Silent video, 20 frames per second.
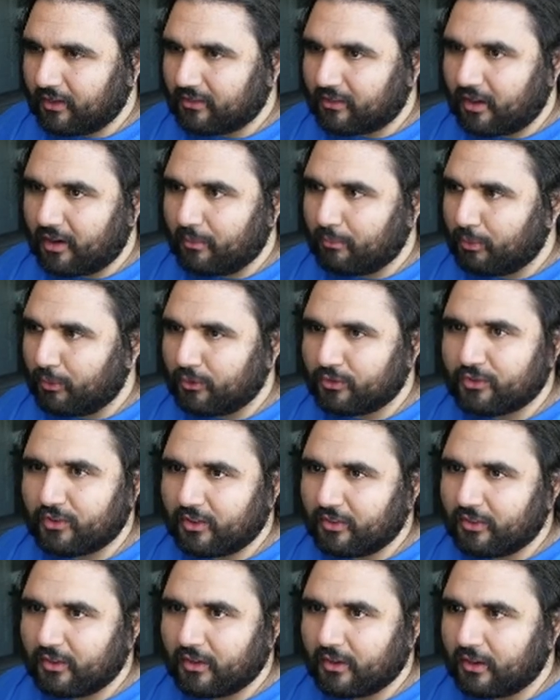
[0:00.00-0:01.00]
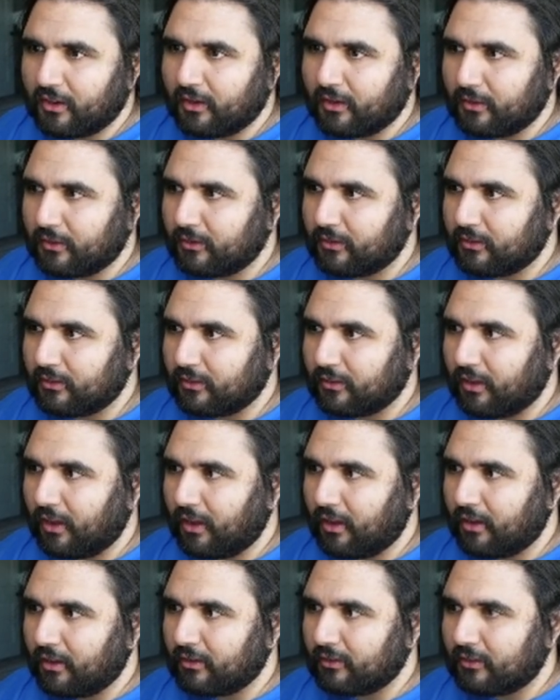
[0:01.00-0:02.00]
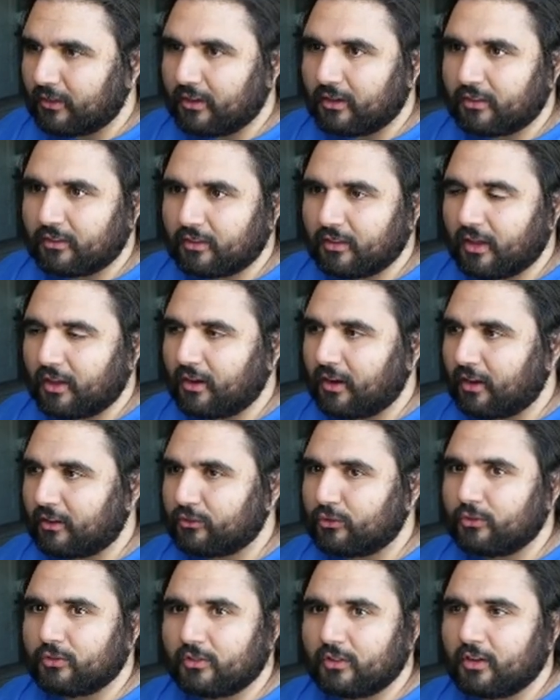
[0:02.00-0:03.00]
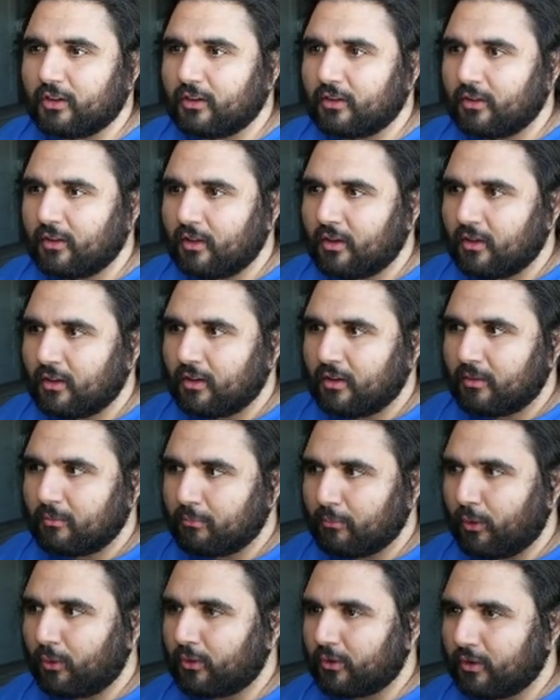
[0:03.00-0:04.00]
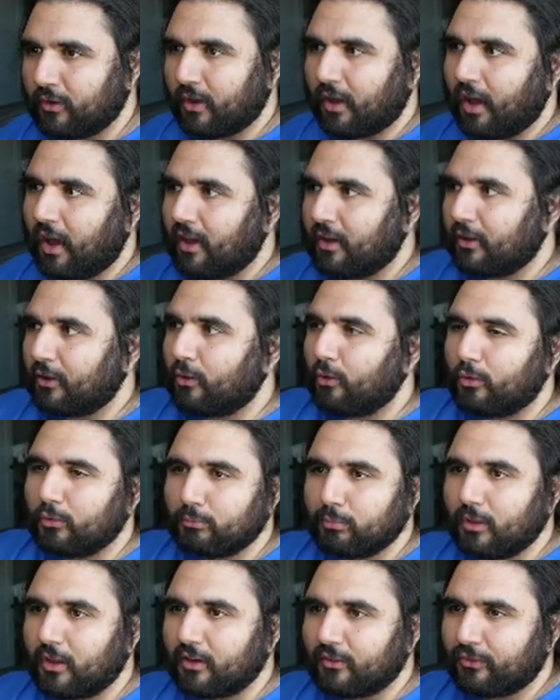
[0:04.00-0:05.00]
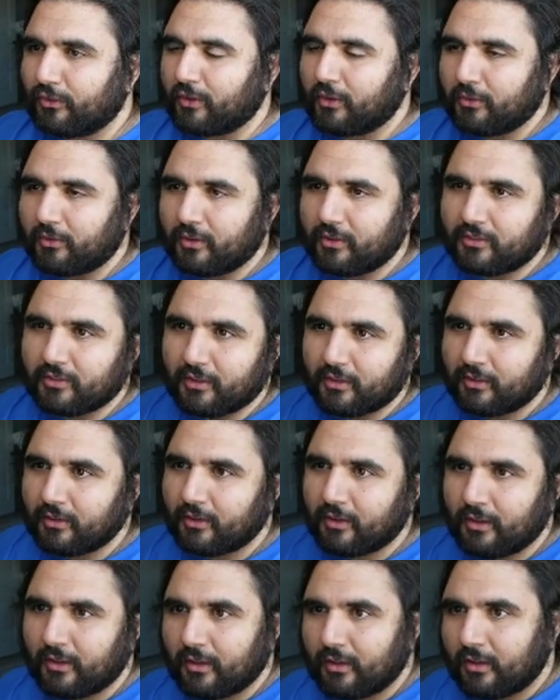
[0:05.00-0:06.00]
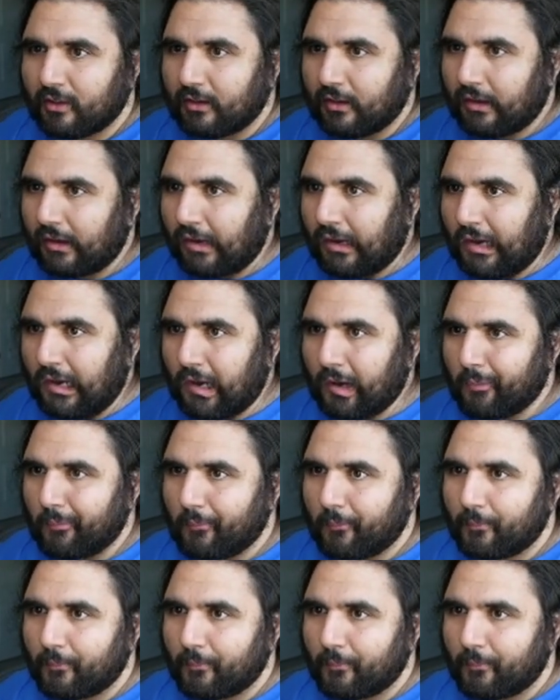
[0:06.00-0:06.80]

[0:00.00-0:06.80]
it's kind of bullshit that he leaked that xQc murdered a guy in cold blood for no reason. Kind